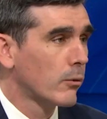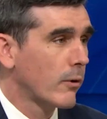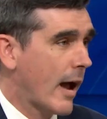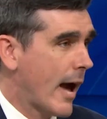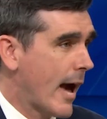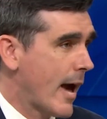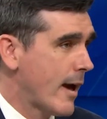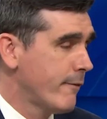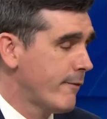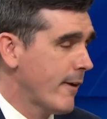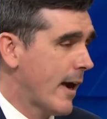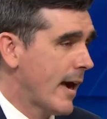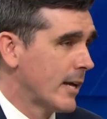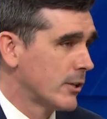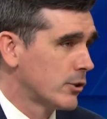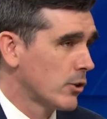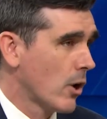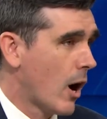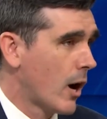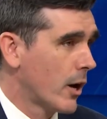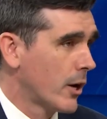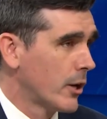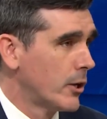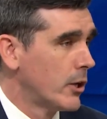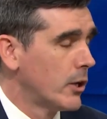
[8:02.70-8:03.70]
arrive as
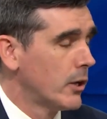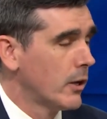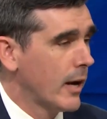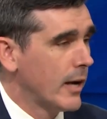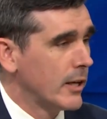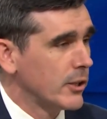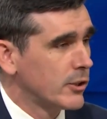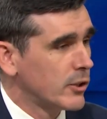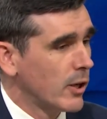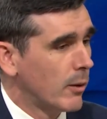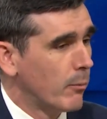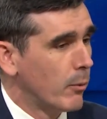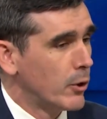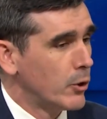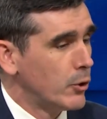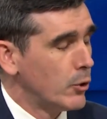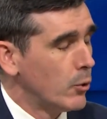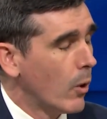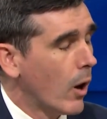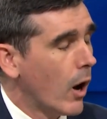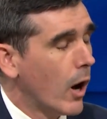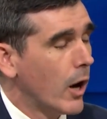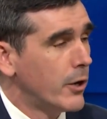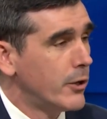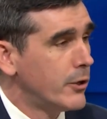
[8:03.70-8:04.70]
auditor as someone
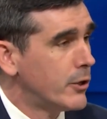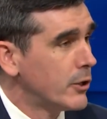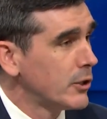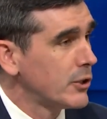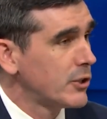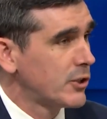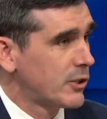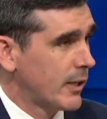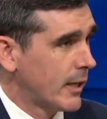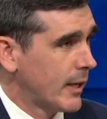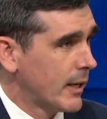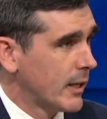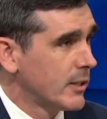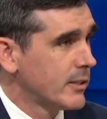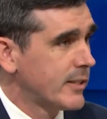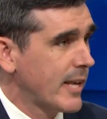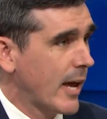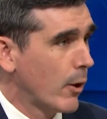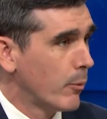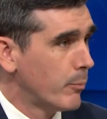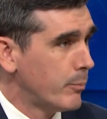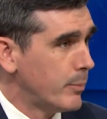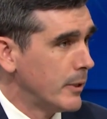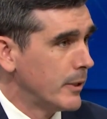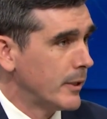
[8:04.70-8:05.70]
who understands
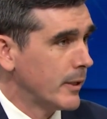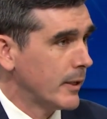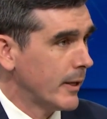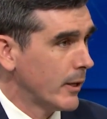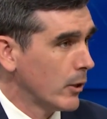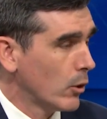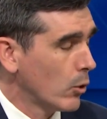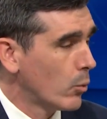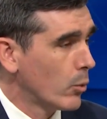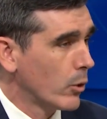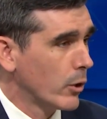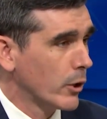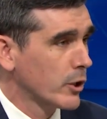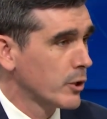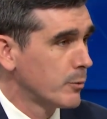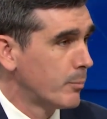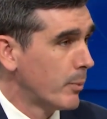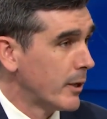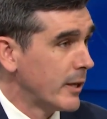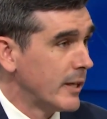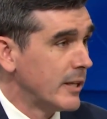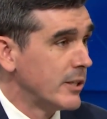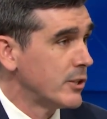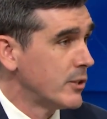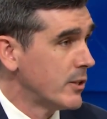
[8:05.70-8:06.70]
how Beacon Hill works,
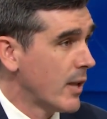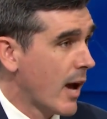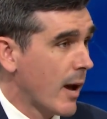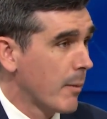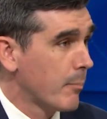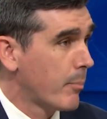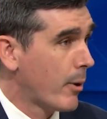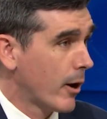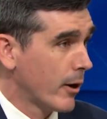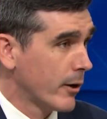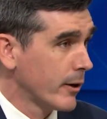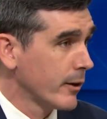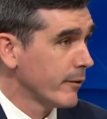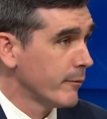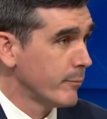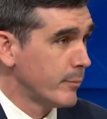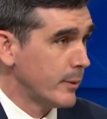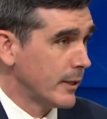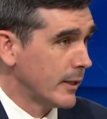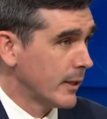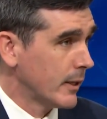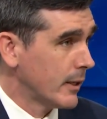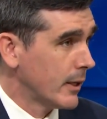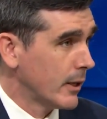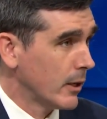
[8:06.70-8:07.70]
but is not part of
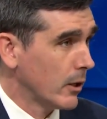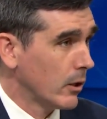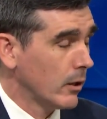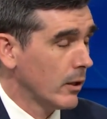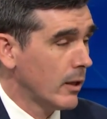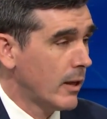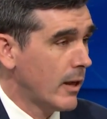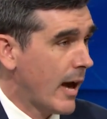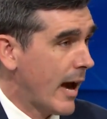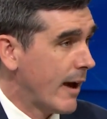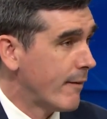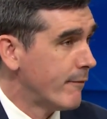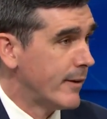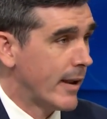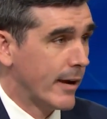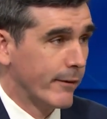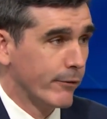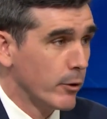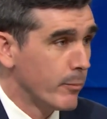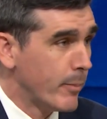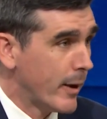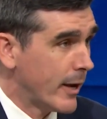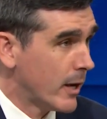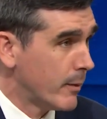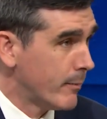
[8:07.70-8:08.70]
Beacon Hill. I've
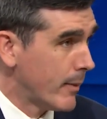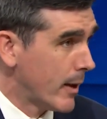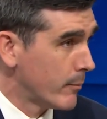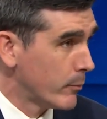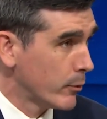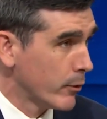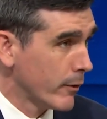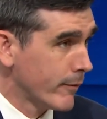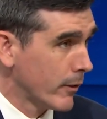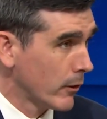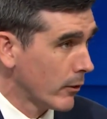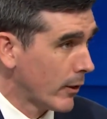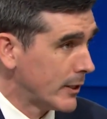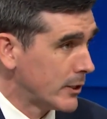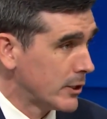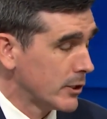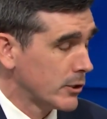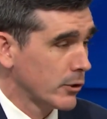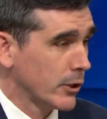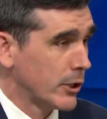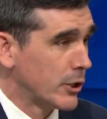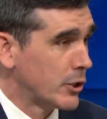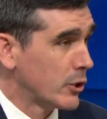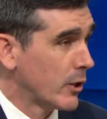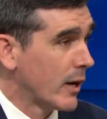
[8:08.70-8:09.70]
never been a member of the
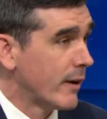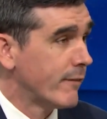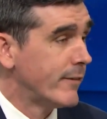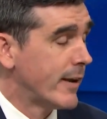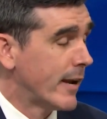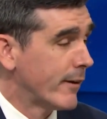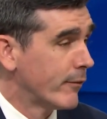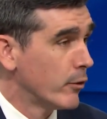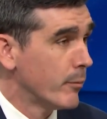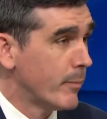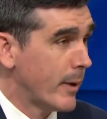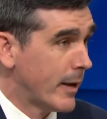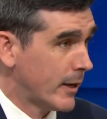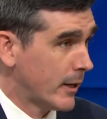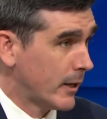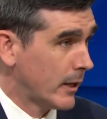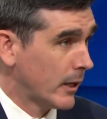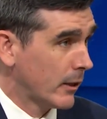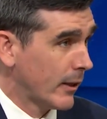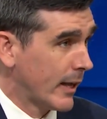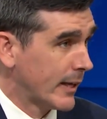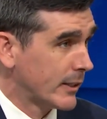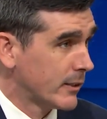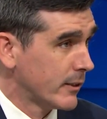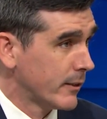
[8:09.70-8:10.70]
legislature. I've never been an
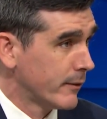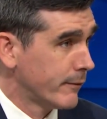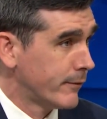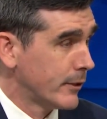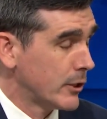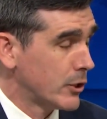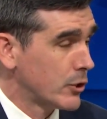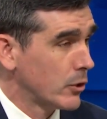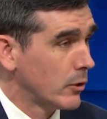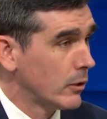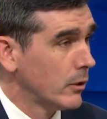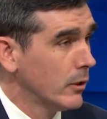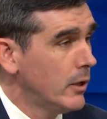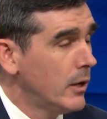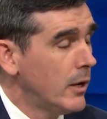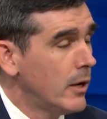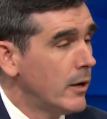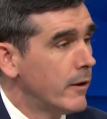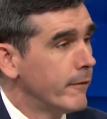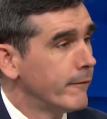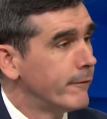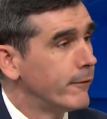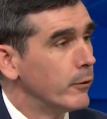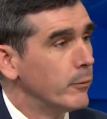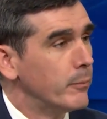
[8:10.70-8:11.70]
elected official.
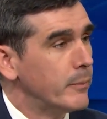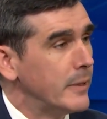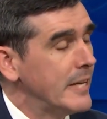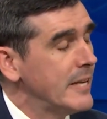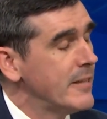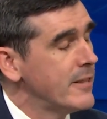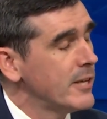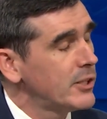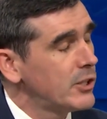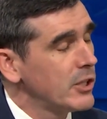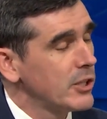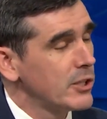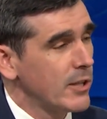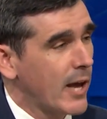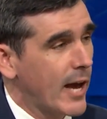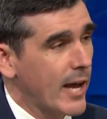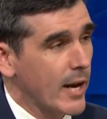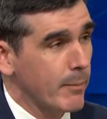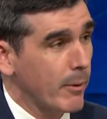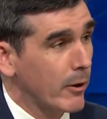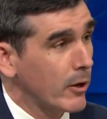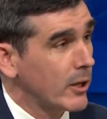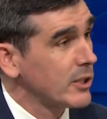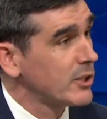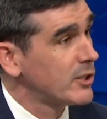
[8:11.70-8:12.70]
For me, this is not
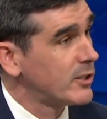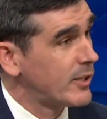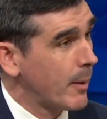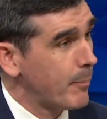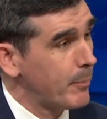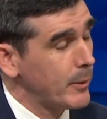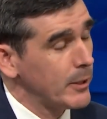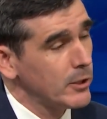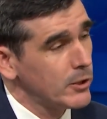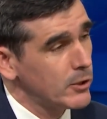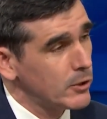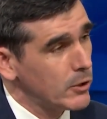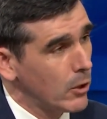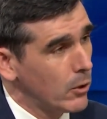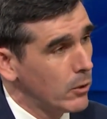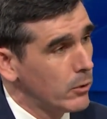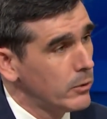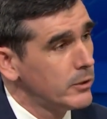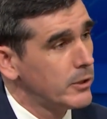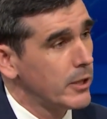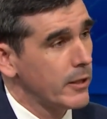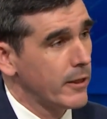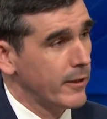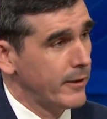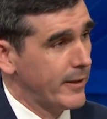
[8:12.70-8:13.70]
about a stepping
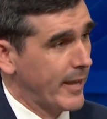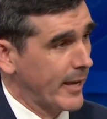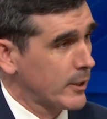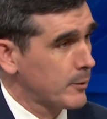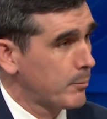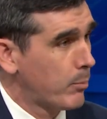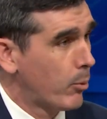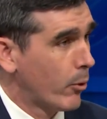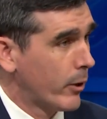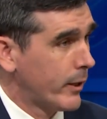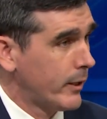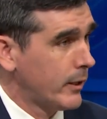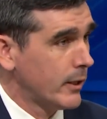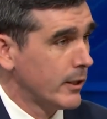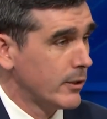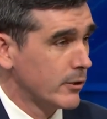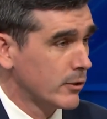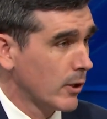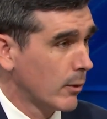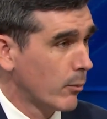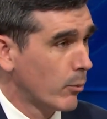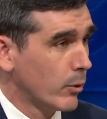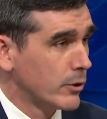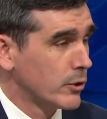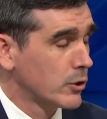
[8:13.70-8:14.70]
stone to the next point in
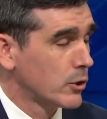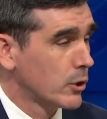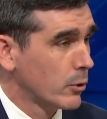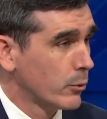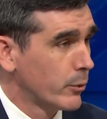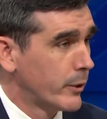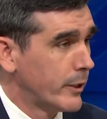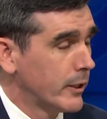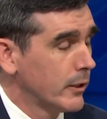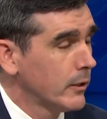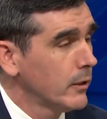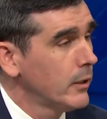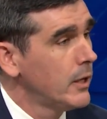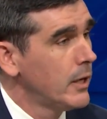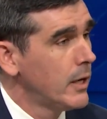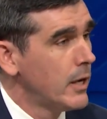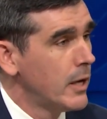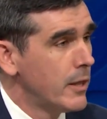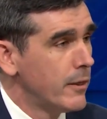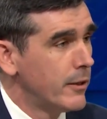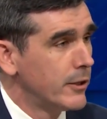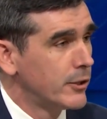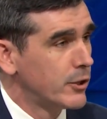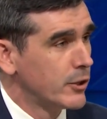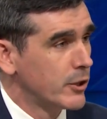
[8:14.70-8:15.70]
someone's career.
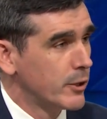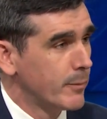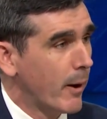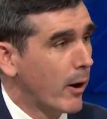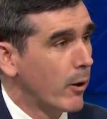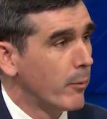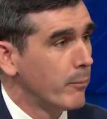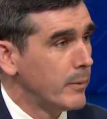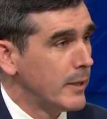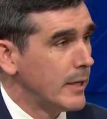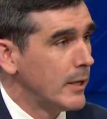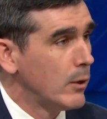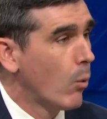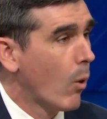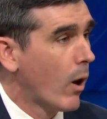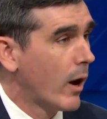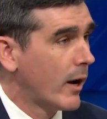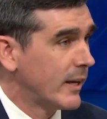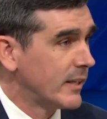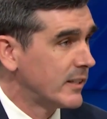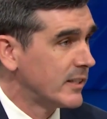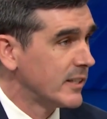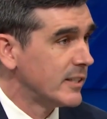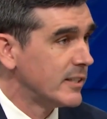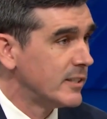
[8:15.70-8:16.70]
This is about me
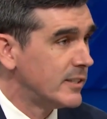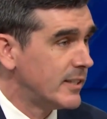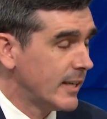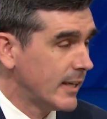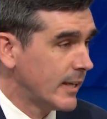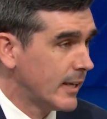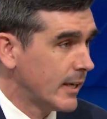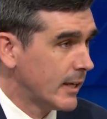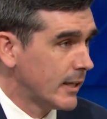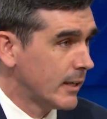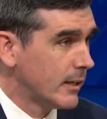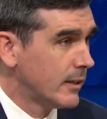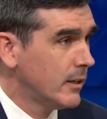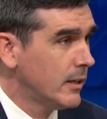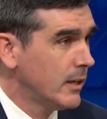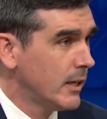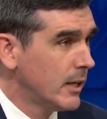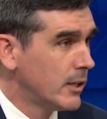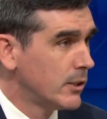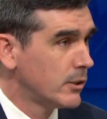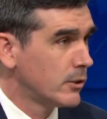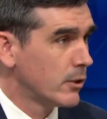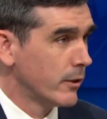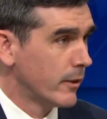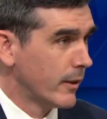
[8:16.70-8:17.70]
wanting to dig in
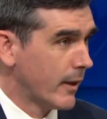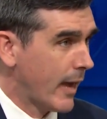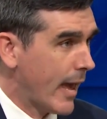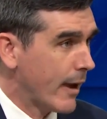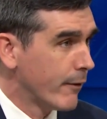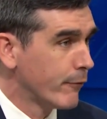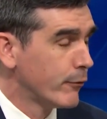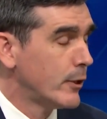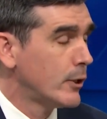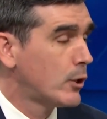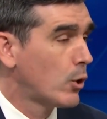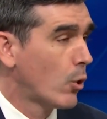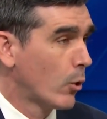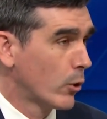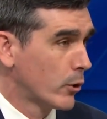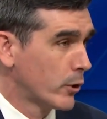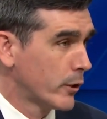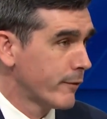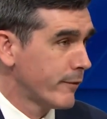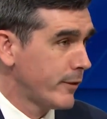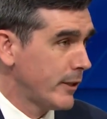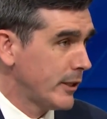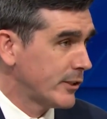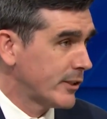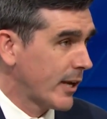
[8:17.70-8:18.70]
to every corner
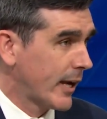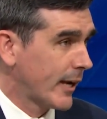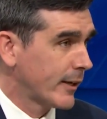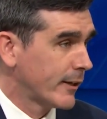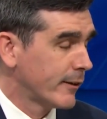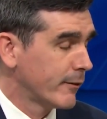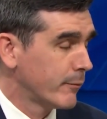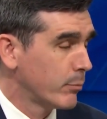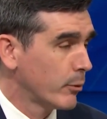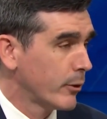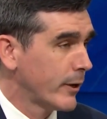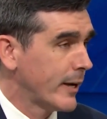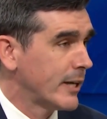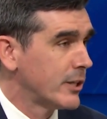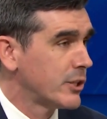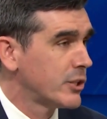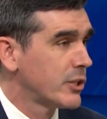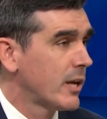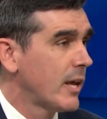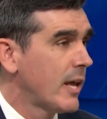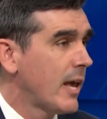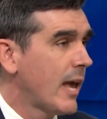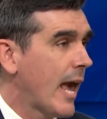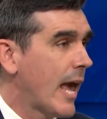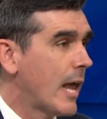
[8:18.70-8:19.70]
of the executive
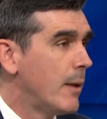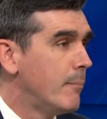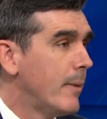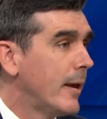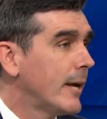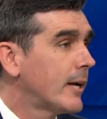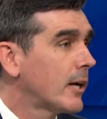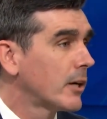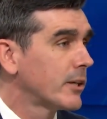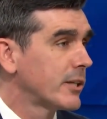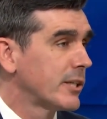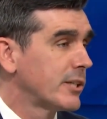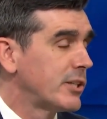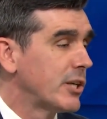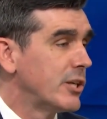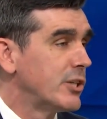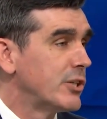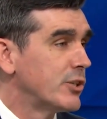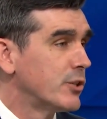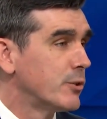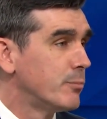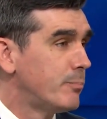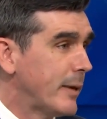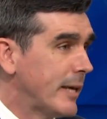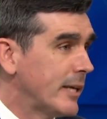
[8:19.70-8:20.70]
branch and make our
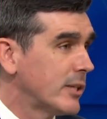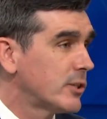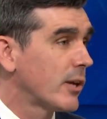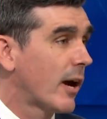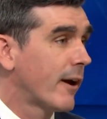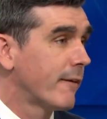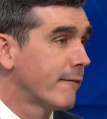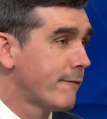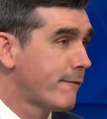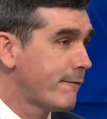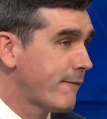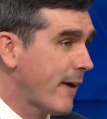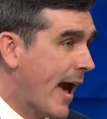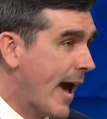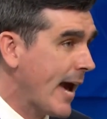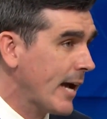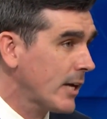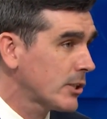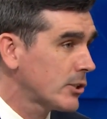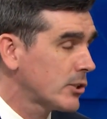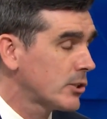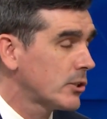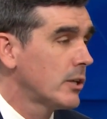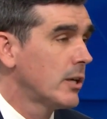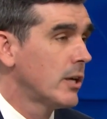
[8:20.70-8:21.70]
decisions based on
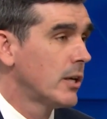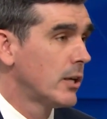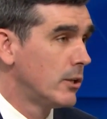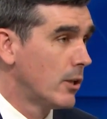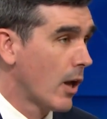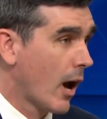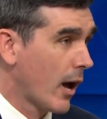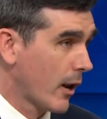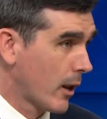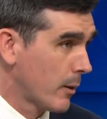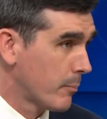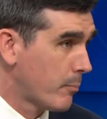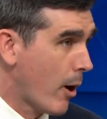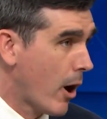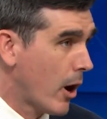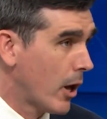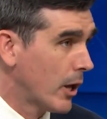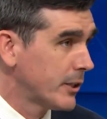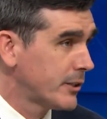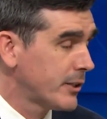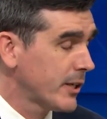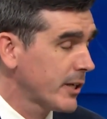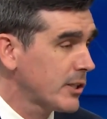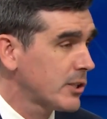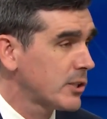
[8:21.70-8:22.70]
facts, not on
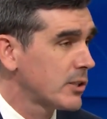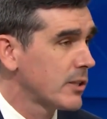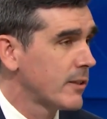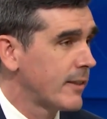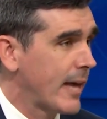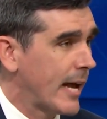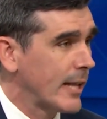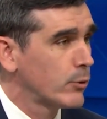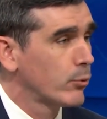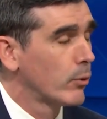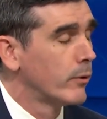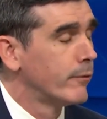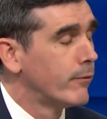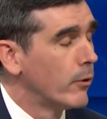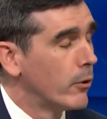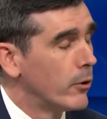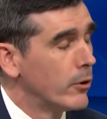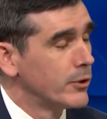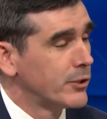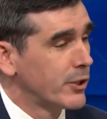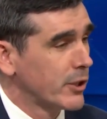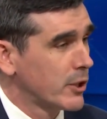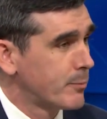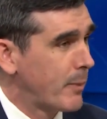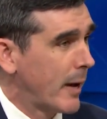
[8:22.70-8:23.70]
politics. That's what
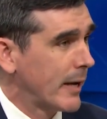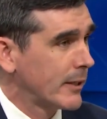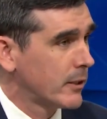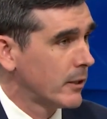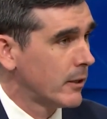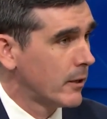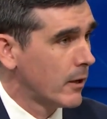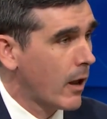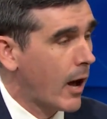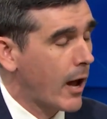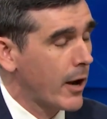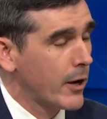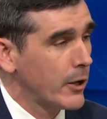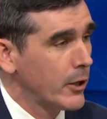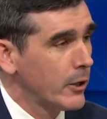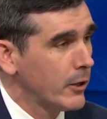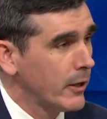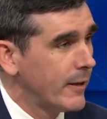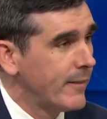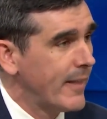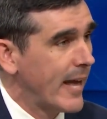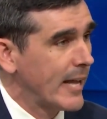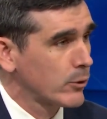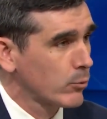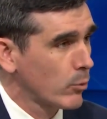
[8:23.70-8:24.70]
voters expect in an auditor,
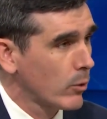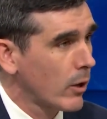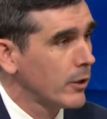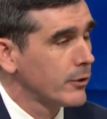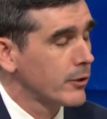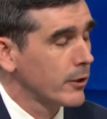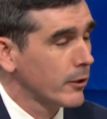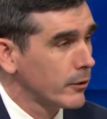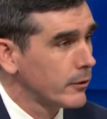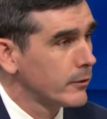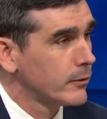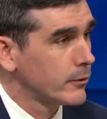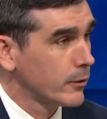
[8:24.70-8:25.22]
and that's what I'll